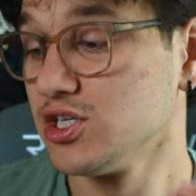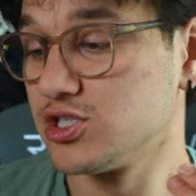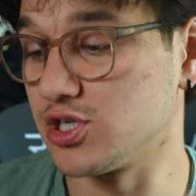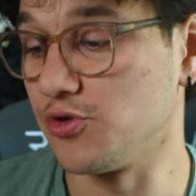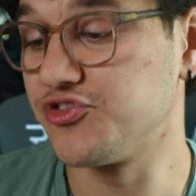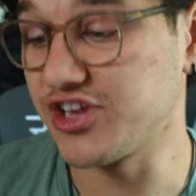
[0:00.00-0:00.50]

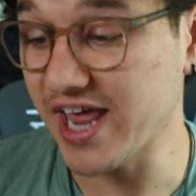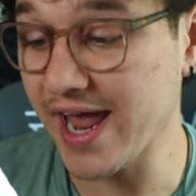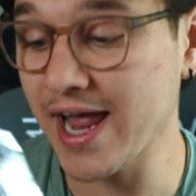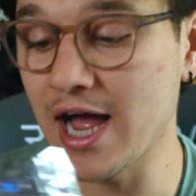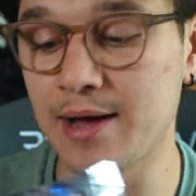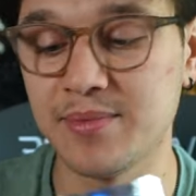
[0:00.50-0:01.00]
So
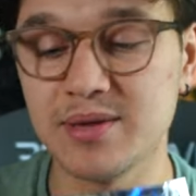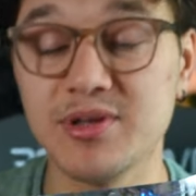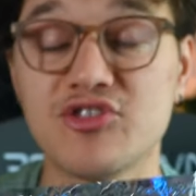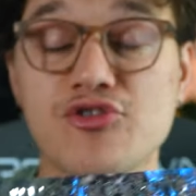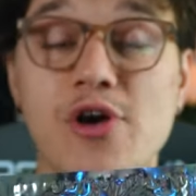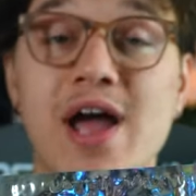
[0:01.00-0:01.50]
today I'm going to
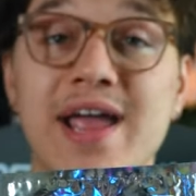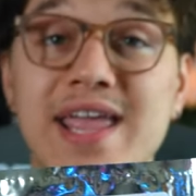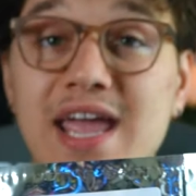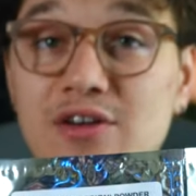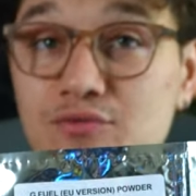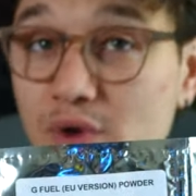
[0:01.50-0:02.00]
be
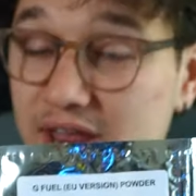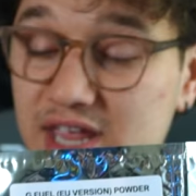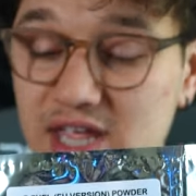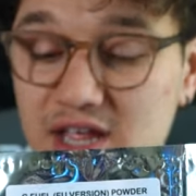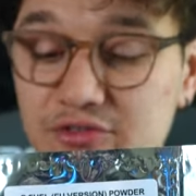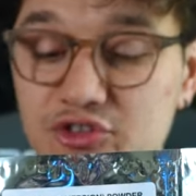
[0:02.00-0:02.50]
trying and
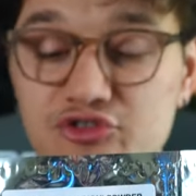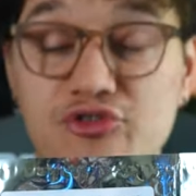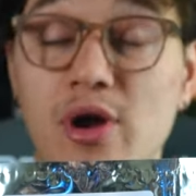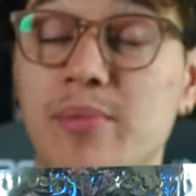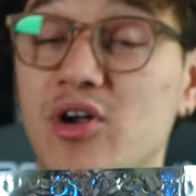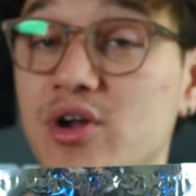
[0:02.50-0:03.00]
ranking the
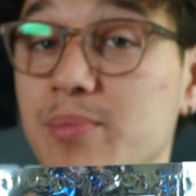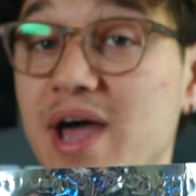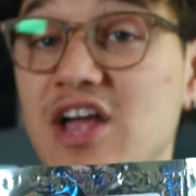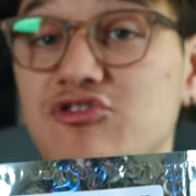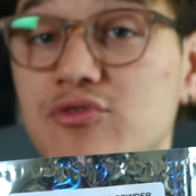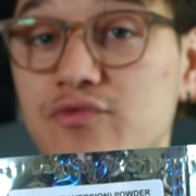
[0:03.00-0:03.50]
strawberry
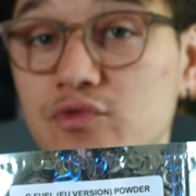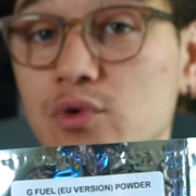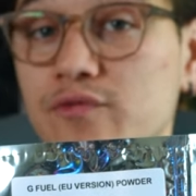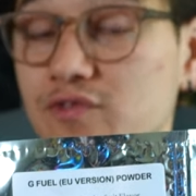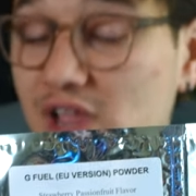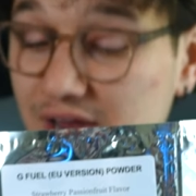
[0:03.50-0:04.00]
passion
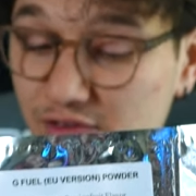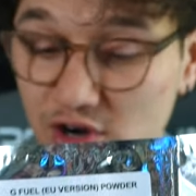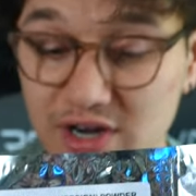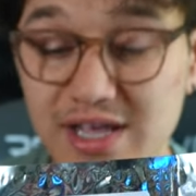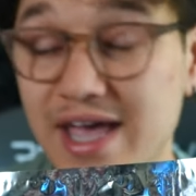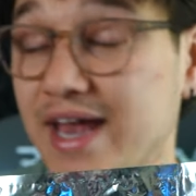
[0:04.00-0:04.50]
fruit
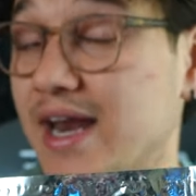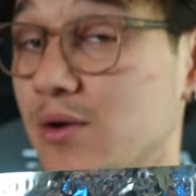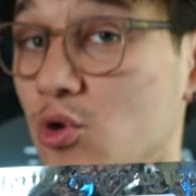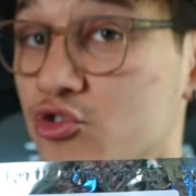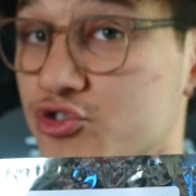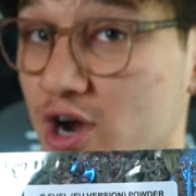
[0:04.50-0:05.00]
flavor, and I
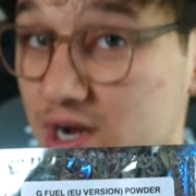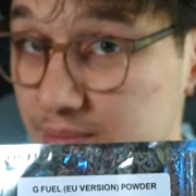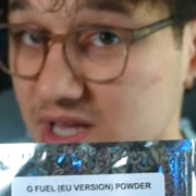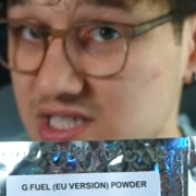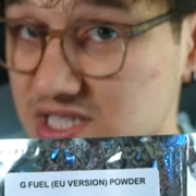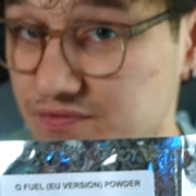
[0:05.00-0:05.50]
will try to
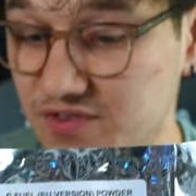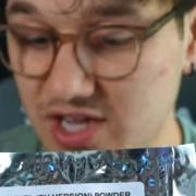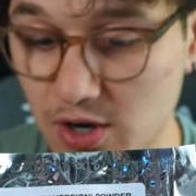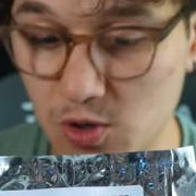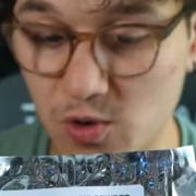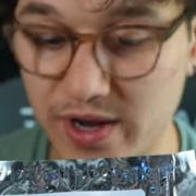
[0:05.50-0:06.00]
make this
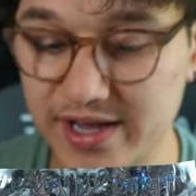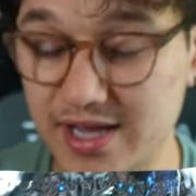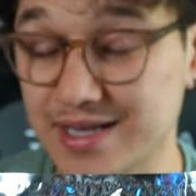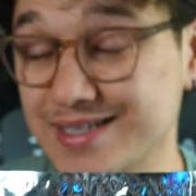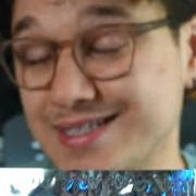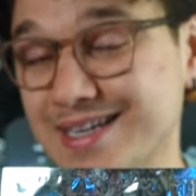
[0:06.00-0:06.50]
video quick
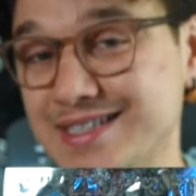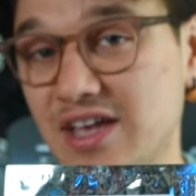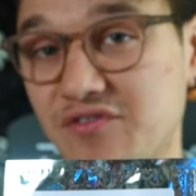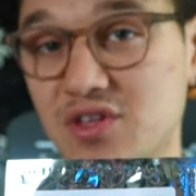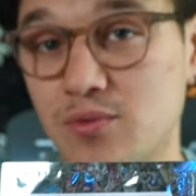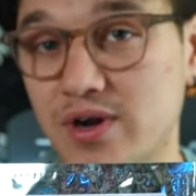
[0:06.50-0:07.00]
because I
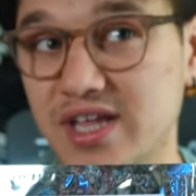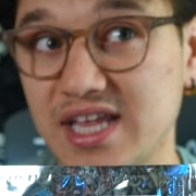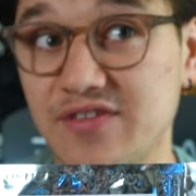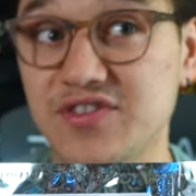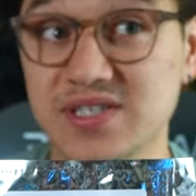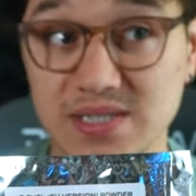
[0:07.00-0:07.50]
definitely want to
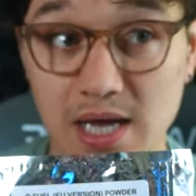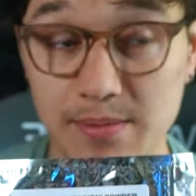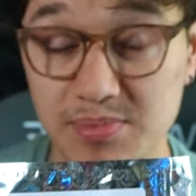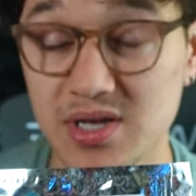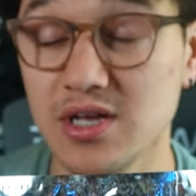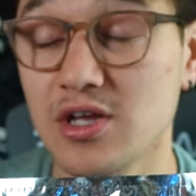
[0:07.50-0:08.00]
get this
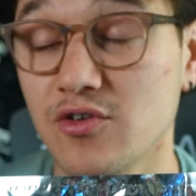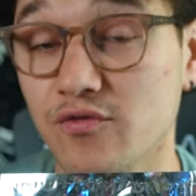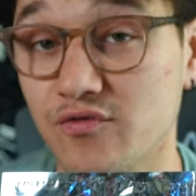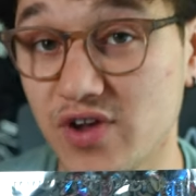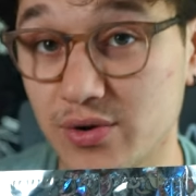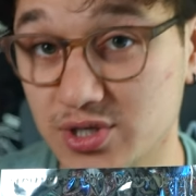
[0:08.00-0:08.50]
up
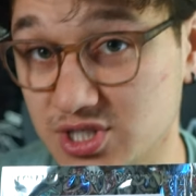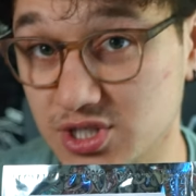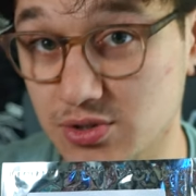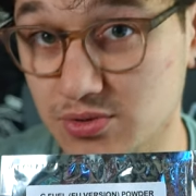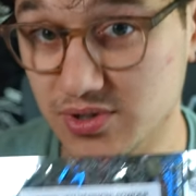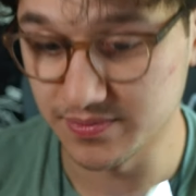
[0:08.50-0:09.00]
very
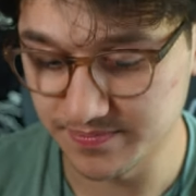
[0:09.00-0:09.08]
soon.